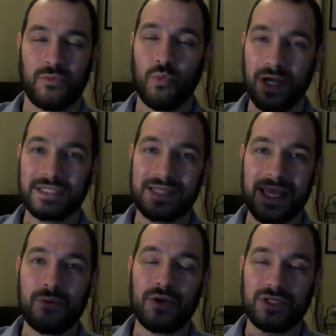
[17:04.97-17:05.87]
One
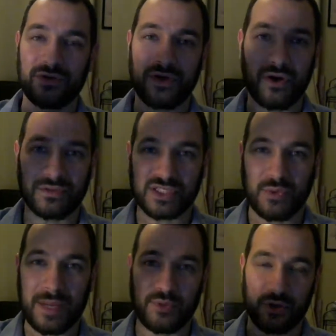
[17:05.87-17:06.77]
day when you go and
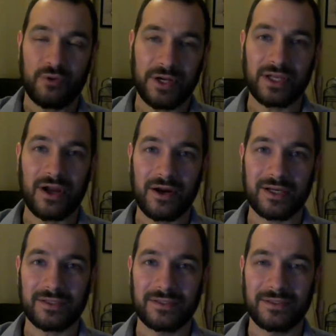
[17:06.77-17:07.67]
swipe your credit
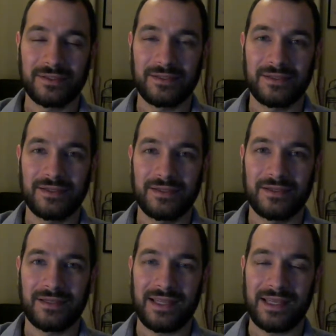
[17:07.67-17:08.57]
card,
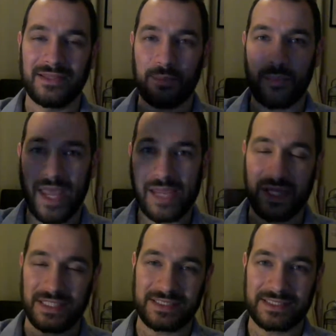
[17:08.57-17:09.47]
the
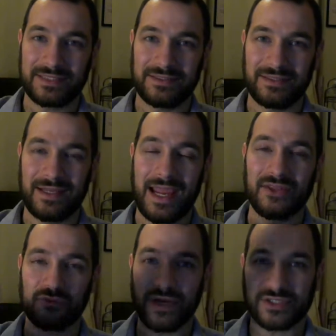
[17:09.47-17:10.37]
payments and
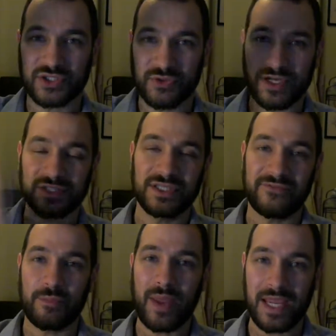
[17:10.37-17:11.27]
the registration
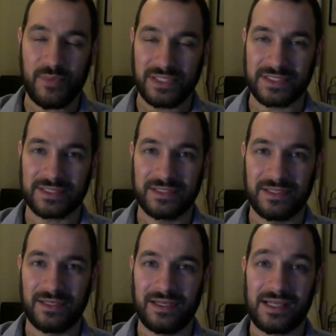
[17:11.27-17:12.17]
of the payments
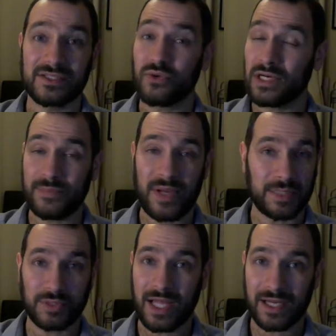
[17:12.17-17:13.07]
is going to be on
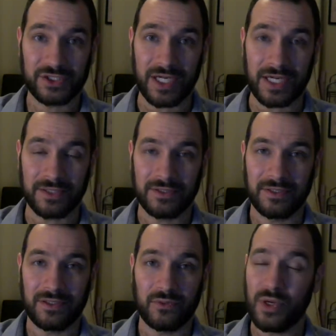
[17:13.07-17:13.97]
a blockchain.
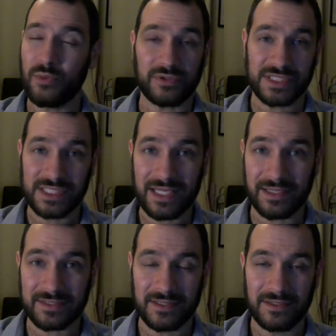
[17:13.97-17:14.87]
We won't see
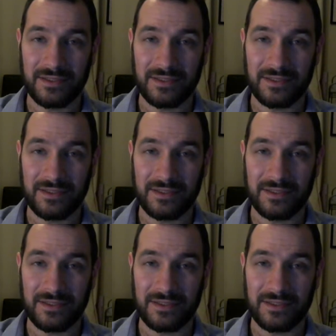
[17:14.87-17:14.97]
it,